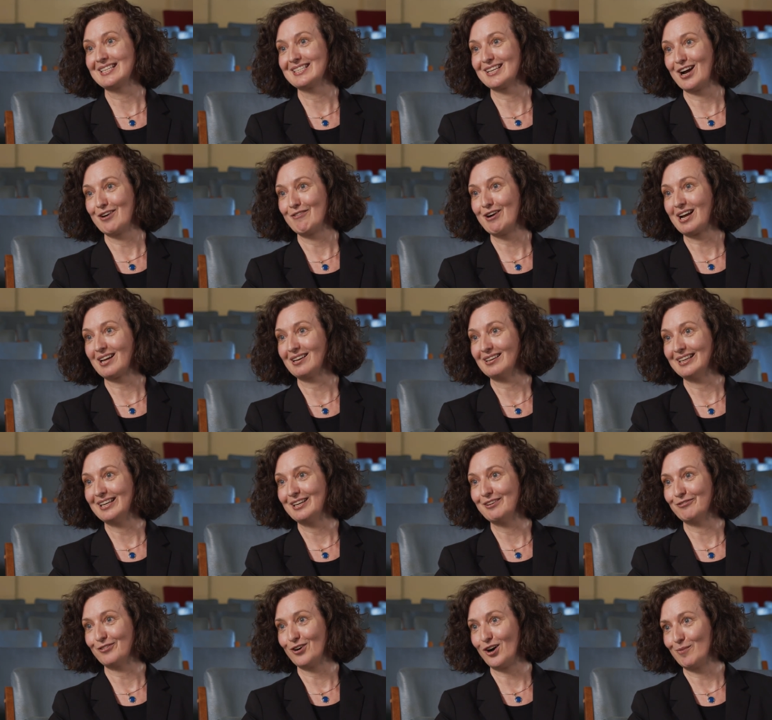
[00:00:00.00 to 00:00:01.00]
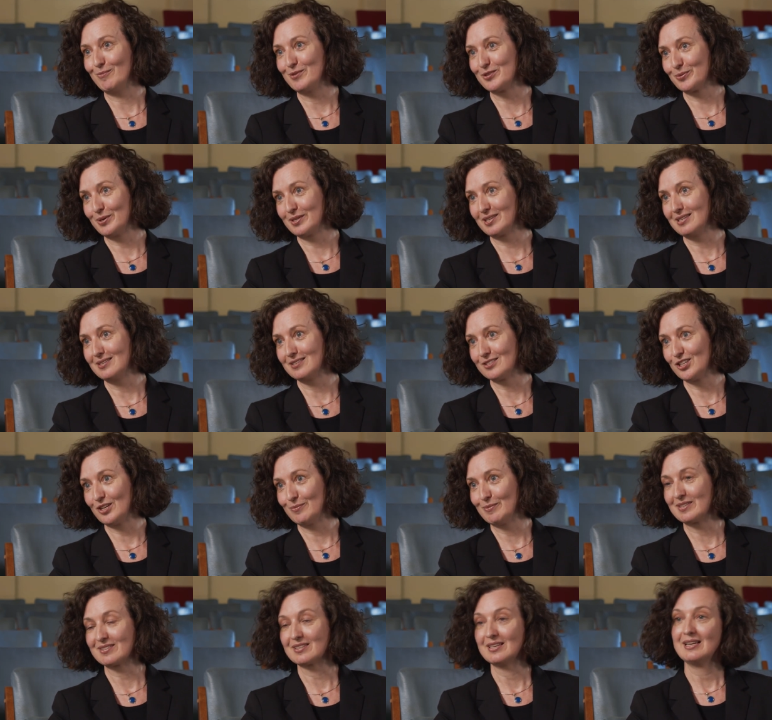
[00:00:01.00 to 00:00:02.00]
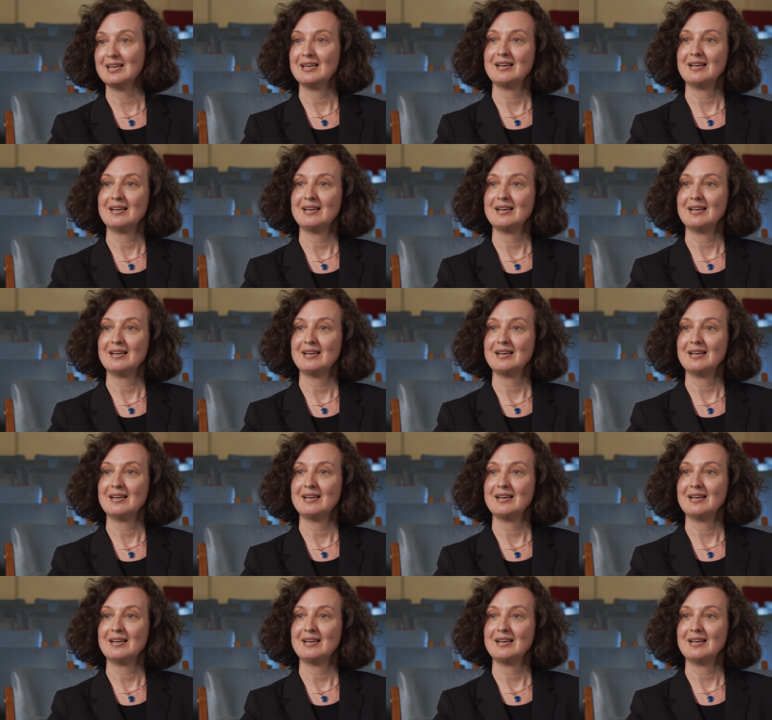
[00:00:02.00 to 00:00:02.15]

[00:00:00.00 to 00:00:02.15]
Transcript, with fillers: directly farmers with consumers